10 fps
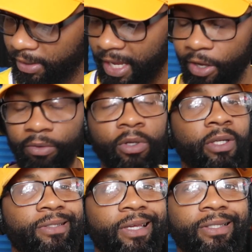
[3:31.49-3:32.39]
Now,
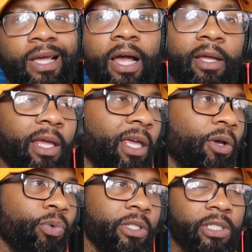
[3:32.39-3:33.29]
TikTok
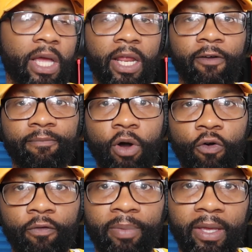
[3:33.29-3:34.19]
and WeChat have
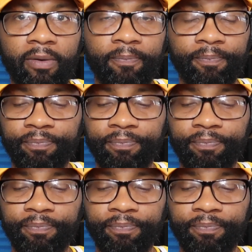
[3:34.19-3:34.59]
both been